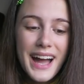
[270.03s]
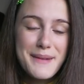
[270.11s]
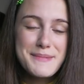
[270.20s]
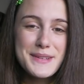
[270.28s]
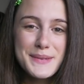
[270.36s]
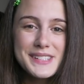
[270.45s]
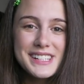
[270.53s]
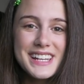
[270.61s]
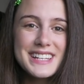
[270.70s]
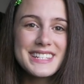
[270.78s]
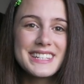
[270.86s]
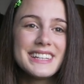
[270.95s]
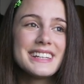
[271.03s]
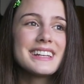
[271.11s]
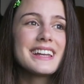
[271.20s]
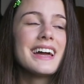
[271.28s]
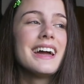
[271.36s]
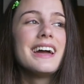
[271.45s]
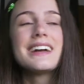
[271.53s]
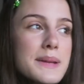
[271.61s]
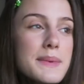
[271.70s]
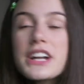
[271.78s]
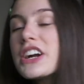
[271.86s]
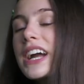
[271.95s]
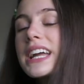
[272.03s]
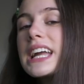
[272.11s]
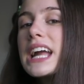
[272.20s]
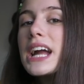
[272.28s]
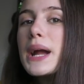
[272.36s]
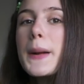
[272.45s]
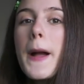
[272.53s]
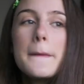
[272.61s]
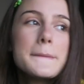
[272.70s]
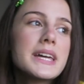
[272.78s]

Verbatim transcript: A happy twenty nineteen. It's gonna be a great year